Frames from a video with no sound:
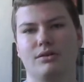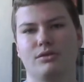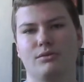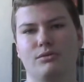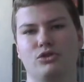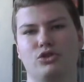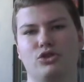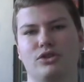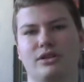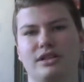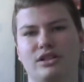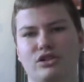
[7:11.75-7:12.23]

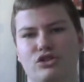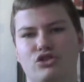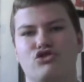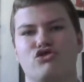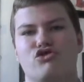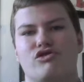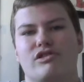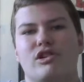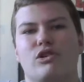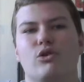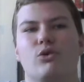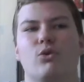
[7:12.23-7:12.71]
trying to
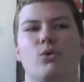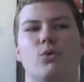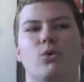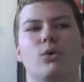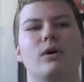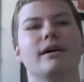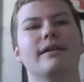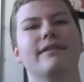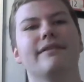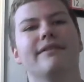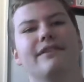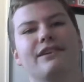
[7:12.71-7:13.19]
drill
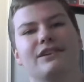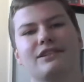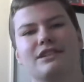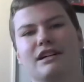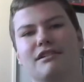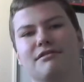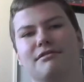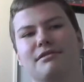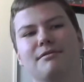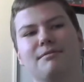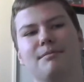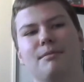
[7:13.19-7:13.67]
and
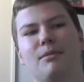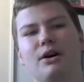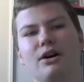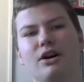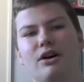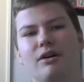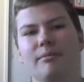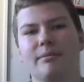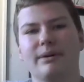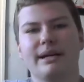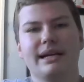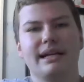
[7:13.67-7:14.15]
stuff with my
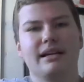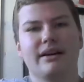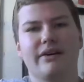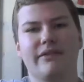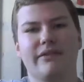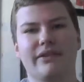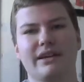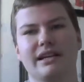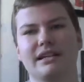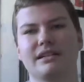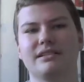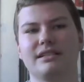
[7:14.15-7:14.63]
arm being like
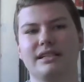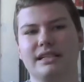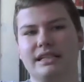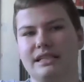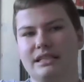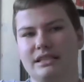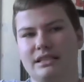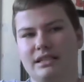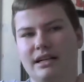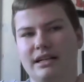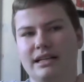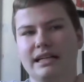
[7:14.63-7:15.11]
this,
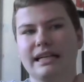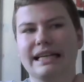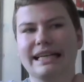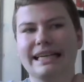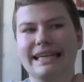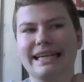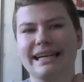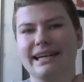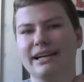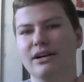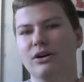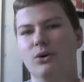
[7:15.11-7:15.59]
it's going to
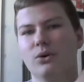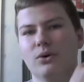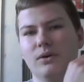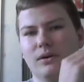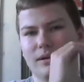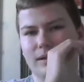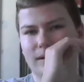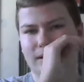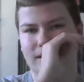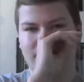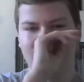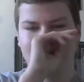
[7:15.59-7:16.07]
kill.
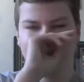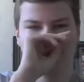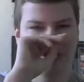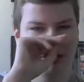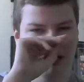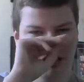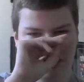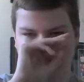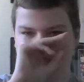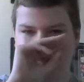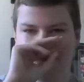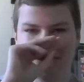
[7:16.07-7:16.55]

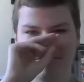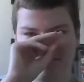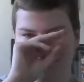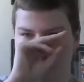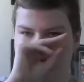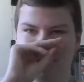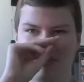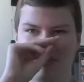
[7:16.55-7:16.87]
But